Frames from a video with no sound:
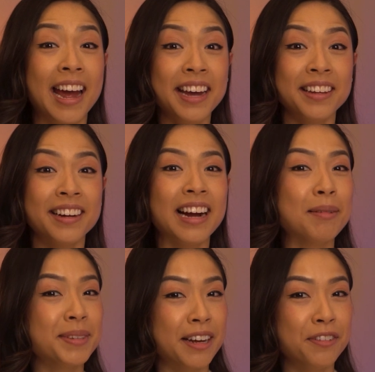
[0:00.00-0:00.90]
Hey there,
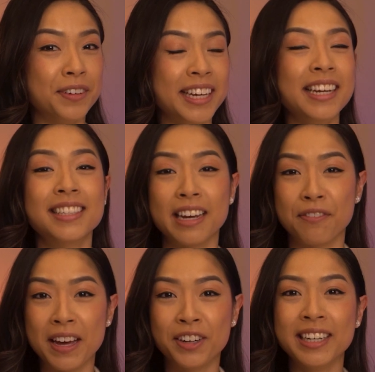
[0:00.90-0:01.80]
I'm Stephanie, tech
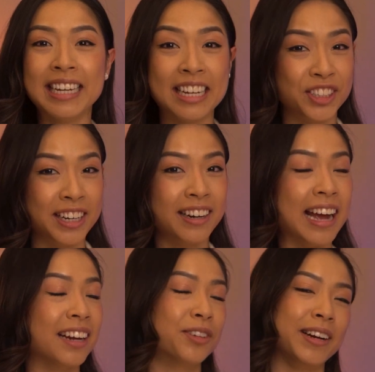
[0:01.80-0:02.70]
veteran, engineer,
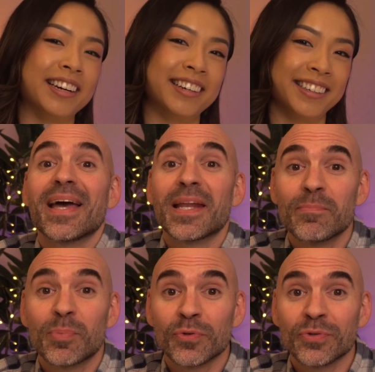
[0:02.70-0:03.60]
and creator. And I'm
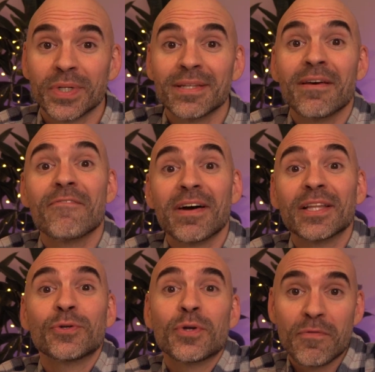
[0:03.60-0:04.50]
Bertrand,
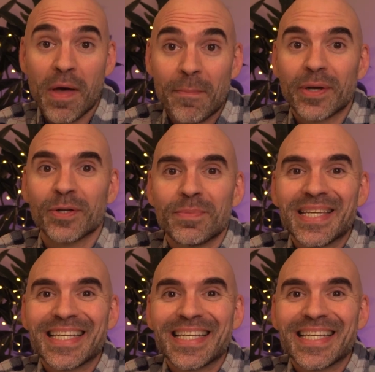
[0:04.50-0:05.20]
founder of App Economy